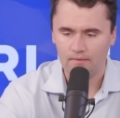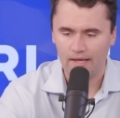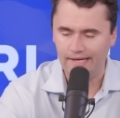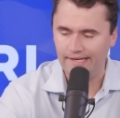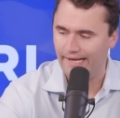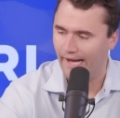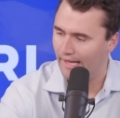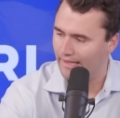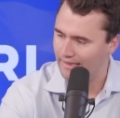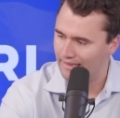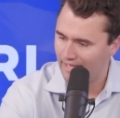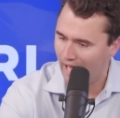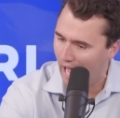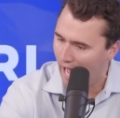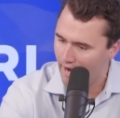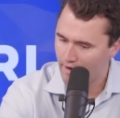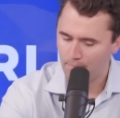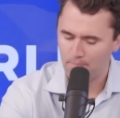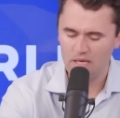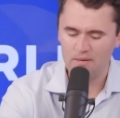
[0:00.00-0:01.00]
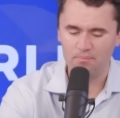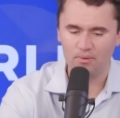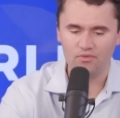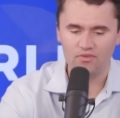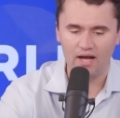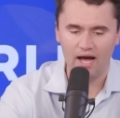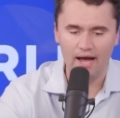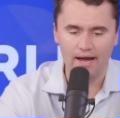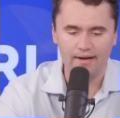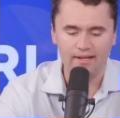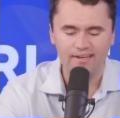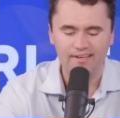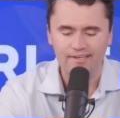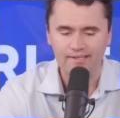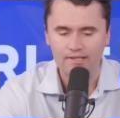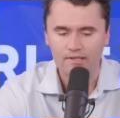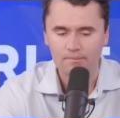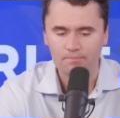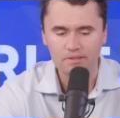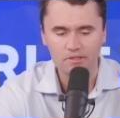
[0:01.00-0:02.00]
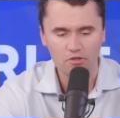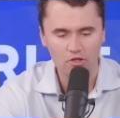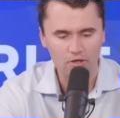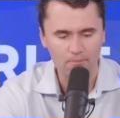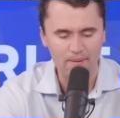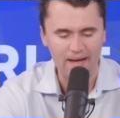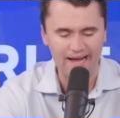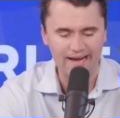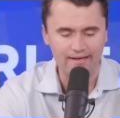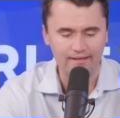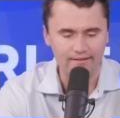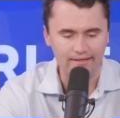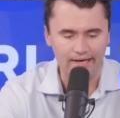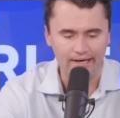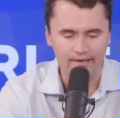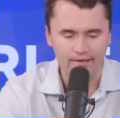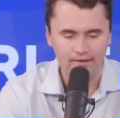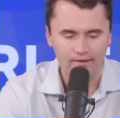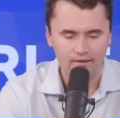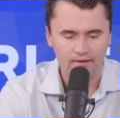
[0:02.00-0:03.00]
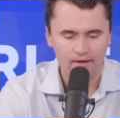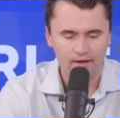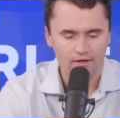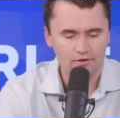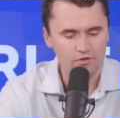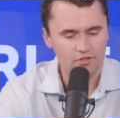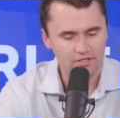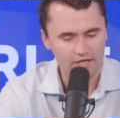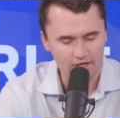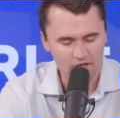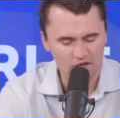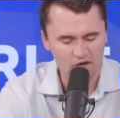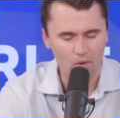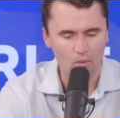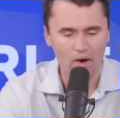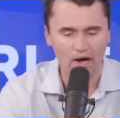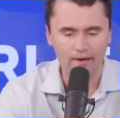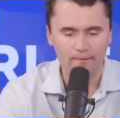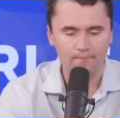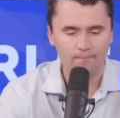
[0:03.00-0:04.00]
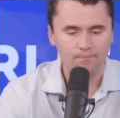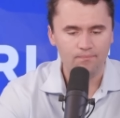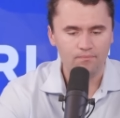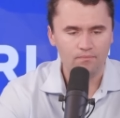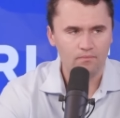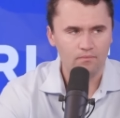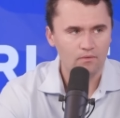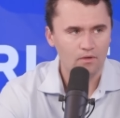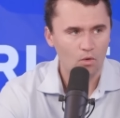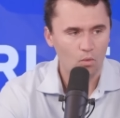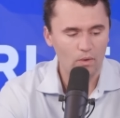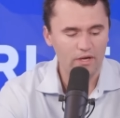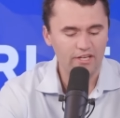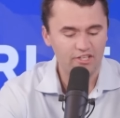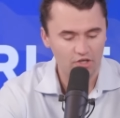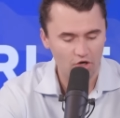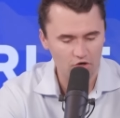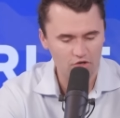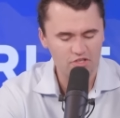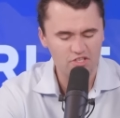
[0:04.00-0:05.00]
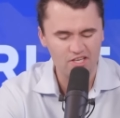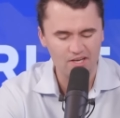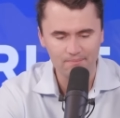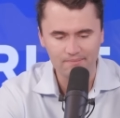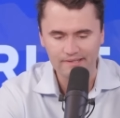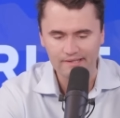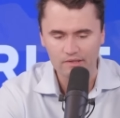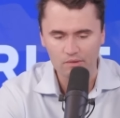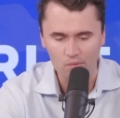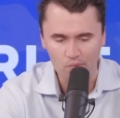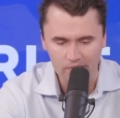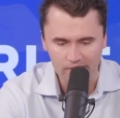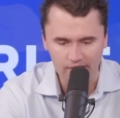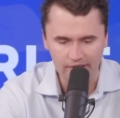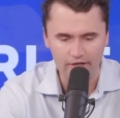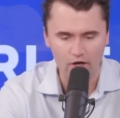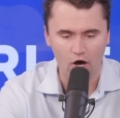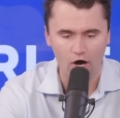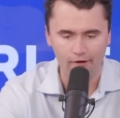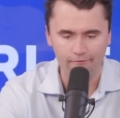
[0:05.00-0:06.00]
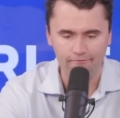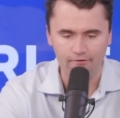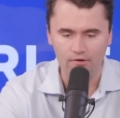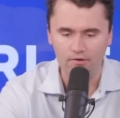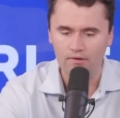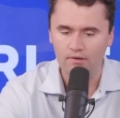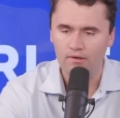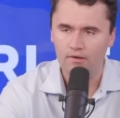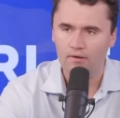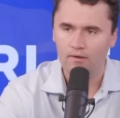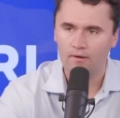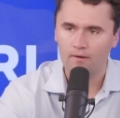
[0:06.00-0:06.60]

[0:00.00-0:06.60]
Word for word: And a lot of people died. But you look back at that and you say, you know what? We turned something really awful